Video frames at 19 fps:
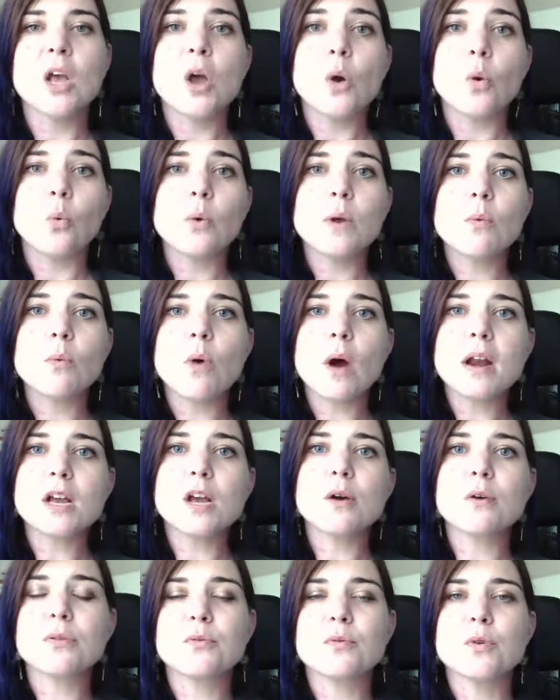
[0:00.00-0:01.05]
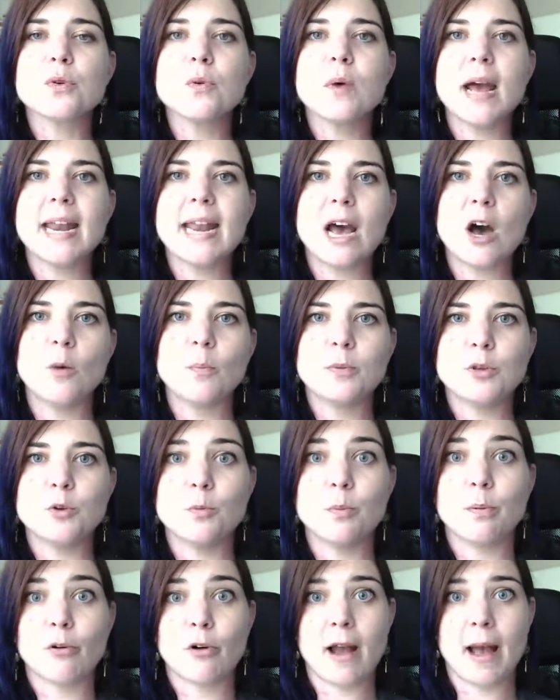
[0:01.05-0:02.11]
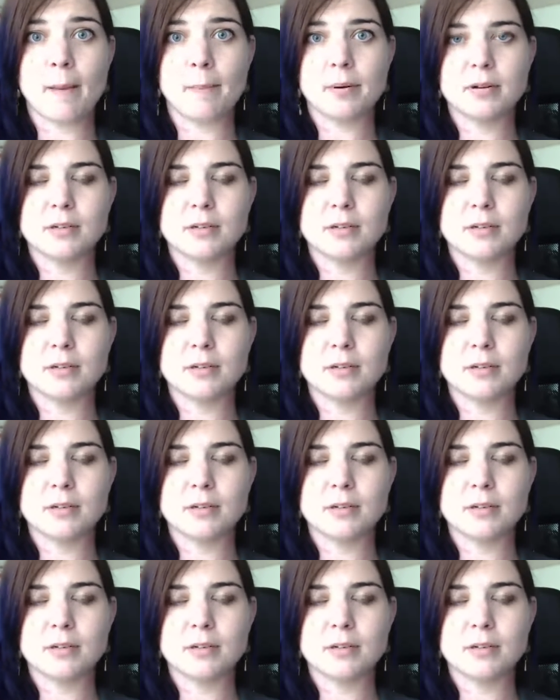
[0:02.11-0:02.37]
we want to go through and help you prep.